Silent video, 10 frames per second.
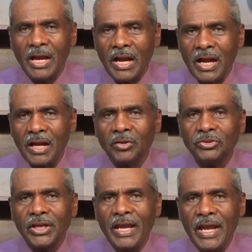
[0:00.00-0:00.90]
how
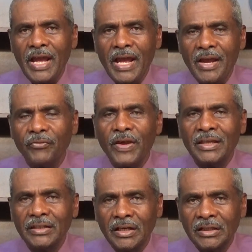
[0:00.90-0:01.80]
to have
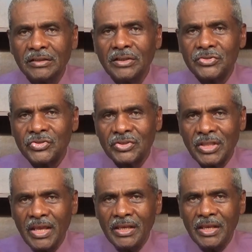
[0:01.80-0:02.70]
an
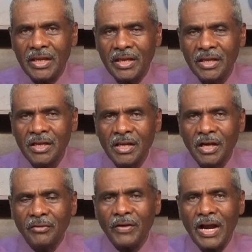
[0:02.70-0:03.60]
understanding
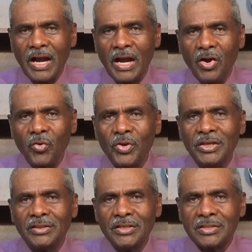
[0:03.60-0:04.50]
of how
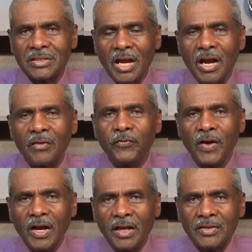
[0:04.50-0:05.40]
He desires
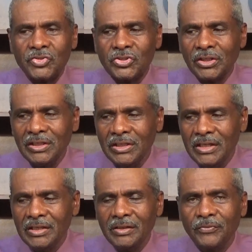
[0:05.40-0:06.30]
for us to
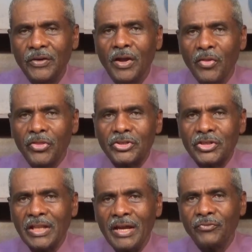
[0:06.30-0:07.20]
live
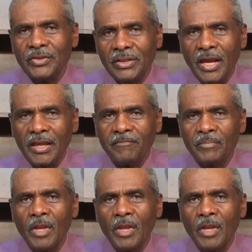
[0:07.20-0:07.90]
this life today.